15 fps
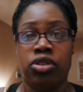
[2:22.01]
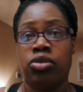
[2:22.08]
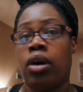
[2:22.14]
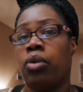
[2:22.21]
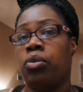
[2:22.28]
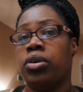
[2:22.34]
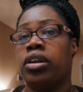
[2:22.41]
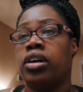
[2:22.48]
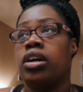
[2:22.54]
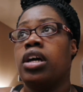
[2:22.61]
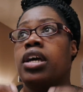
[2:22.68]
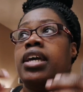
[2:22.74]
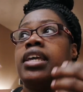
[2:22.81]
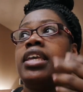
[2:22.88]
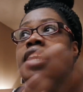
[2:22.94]
Do I want to
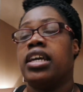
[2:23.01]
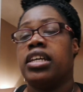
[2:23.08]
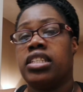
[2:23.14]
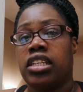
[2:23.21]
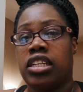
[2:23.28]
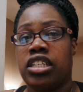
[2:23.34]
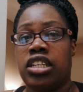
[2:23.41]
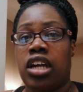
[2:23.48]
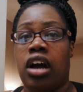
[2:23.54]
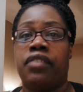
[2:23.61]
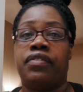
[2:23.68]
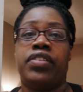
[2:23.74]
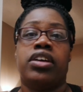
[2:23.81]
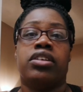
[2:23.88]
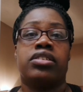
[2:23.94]
get into the
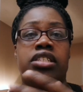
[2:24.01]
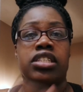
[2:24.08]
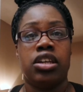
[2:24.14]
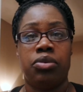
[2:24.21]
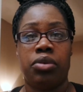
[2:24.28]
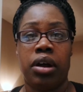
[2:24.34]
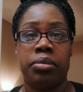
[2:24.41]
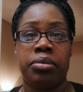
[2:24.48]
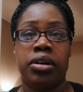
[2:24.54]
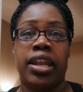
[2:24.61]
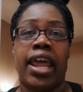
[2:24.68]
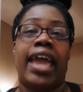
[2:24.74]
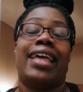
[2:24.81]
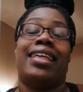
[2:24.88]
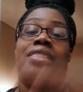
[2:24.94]
job field, see where I'm
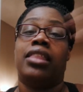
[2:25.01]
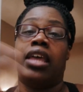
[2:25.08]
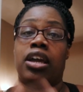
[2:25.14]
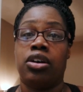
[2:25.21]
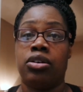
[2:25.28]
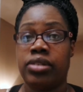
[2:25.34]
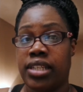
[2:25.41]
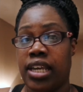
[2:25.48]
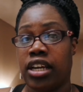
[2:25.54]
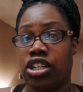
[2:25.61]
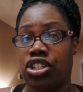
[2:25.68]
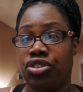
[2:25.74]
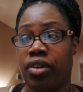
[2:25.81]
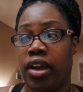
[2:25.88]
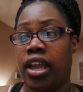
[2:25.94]
good at, and then go take
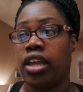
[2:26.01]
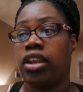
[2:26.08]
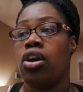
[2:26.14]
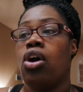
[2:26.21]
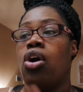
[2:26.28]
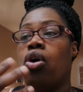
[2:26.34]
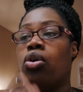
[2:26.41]
a trade?